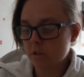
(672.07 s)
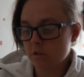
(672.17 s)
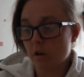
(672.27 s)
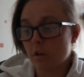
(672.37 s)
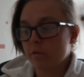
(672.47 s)

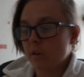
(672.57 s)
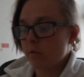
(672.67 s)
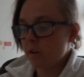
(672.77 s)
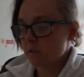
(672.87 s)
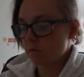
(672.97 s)
So I have got three
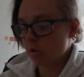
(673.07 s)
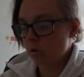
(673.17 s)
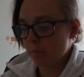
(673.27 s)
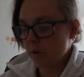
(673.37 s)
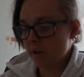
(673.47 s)
rings for the
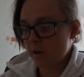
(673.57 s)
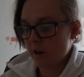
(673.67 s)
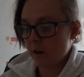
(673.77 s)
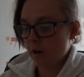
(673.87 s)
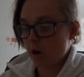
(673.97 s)
company
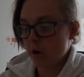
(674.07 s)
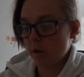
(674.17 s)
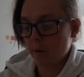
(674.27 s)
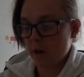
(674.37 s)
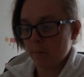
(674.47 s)
and I
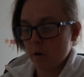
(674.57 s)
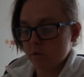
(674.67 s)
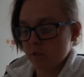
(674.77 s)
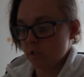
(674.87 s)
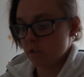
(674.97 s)
only paid
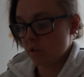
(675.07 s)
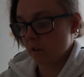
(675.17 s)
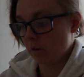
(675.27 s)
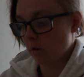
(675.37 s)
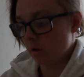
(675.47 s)
postage,
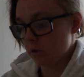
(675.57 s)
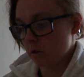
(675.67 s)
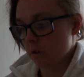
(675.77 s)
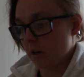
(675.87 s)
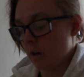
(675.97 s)
thank god, so
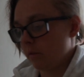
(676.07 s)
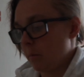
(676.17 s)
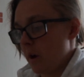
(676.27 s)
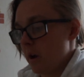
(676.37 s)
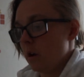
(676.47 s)
I didn't have to
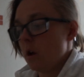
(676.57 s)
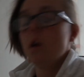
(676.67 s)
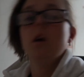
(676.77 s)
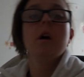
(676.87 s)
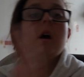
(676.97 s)
pay
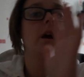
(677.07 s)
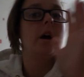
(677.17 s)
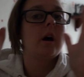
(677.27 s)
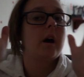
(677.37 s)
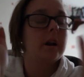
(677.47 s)

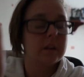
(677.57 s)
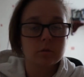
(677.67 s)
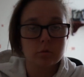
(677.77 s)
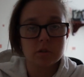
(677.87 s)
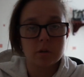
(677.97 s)
an
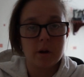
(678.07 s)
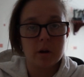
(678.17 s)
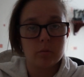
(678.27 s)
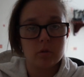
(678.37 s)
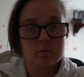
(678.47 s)
extortion amount
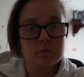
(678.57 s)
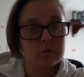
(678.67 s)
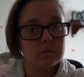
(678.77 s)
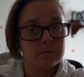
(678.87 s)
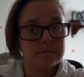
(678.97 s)
of bras.
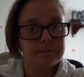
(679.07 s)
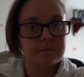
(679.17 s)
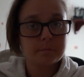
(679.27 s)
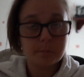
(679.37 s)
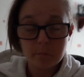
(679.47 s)

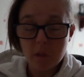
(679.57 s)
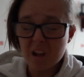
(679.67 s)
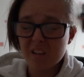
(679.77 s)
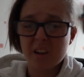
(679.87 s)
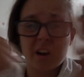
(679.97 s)

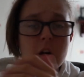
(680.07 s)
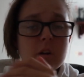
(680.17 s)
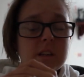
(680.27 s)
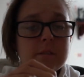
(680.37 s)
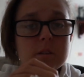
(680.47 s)
Thank you
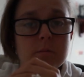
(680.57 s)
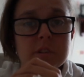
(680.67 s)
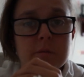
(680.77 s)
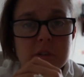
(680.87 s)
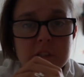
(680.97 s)
guys ever so
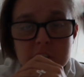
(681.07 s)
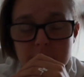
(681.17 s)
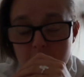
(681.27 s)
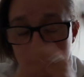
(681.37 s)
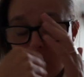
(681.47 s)
much for watching this
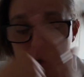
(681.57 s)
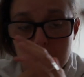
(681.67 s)
video. I hope